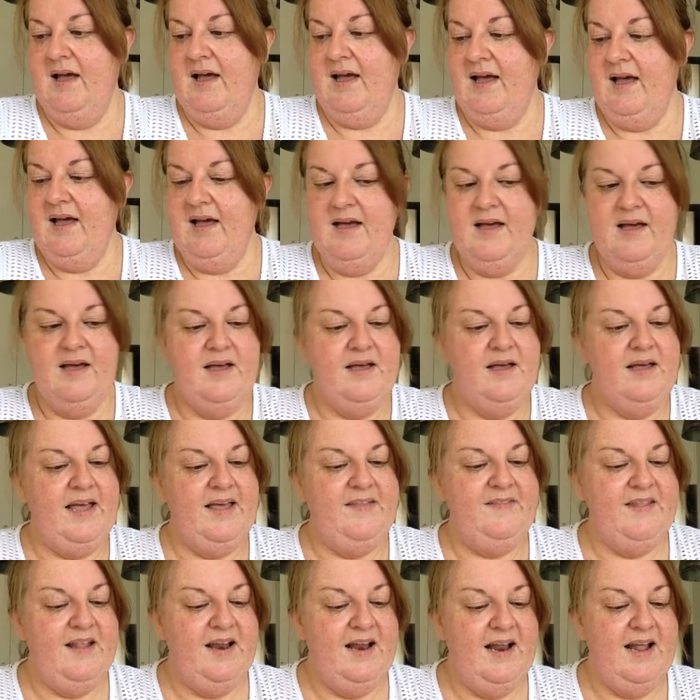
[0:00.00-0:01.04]

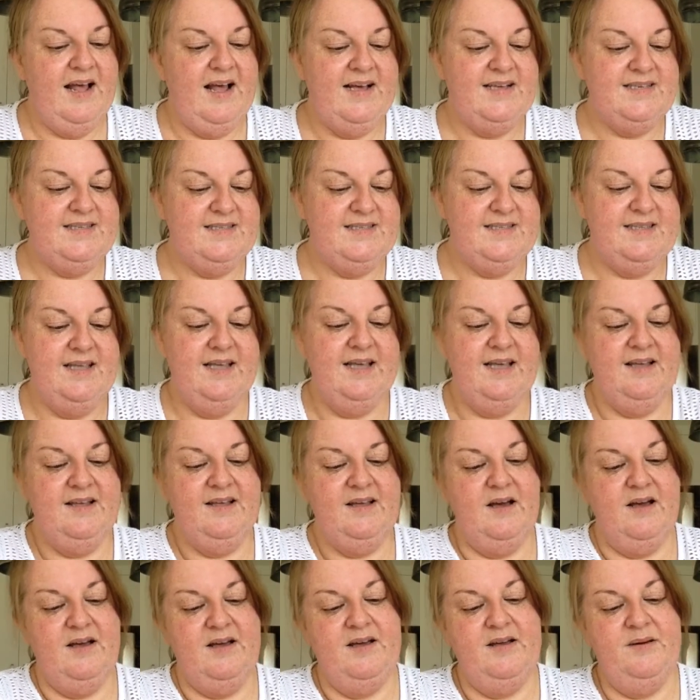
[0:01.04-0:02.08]
And the last thing,
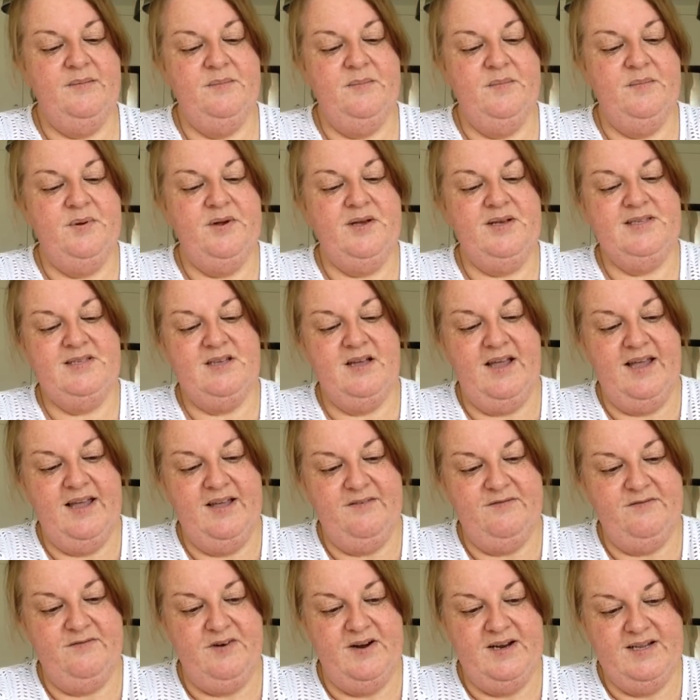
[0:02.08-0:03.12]
because I
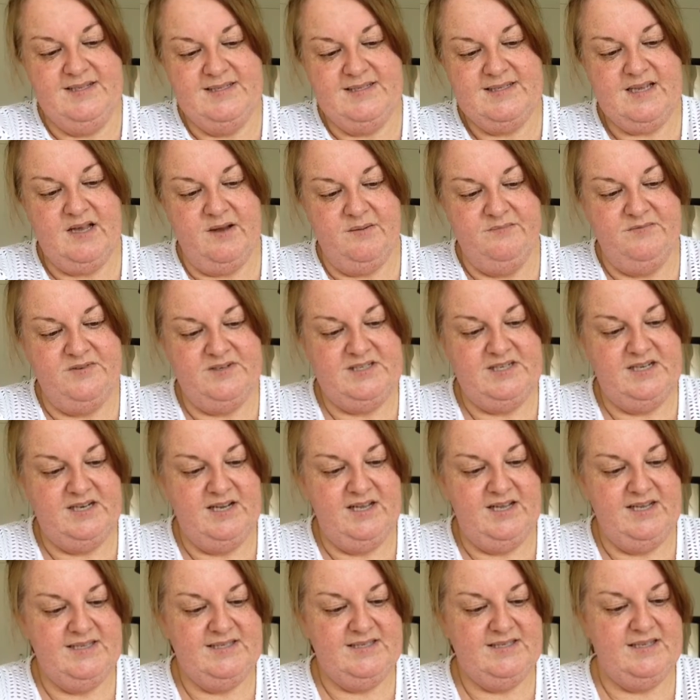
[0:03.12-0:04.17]
had friends come for dinner
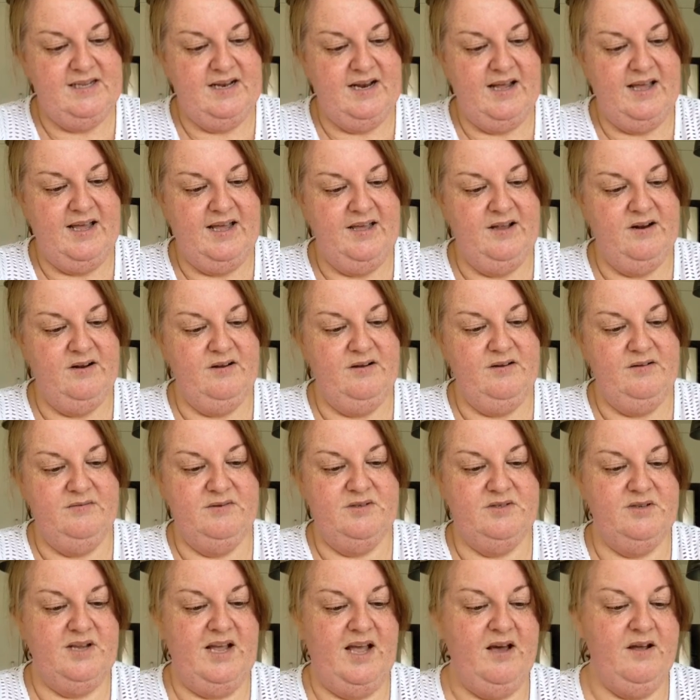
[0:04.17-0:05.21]
yesterday and I
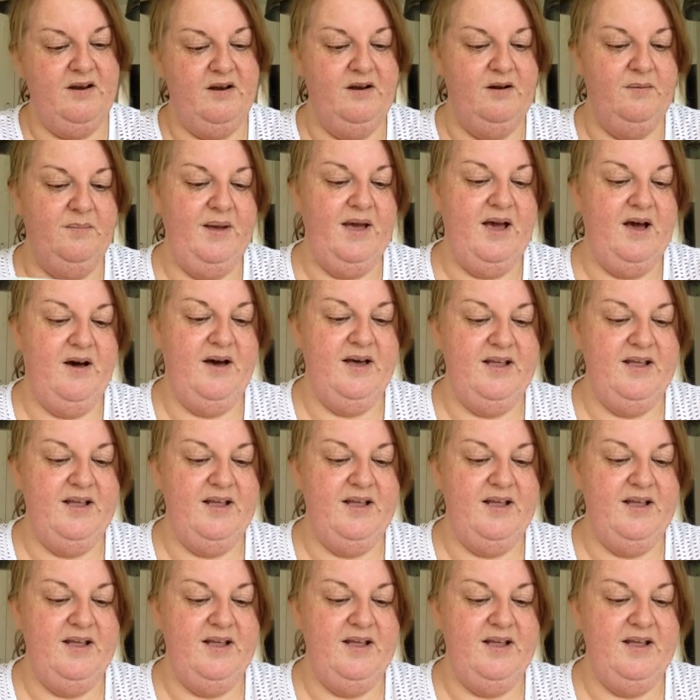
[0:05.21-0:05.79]
was out and about,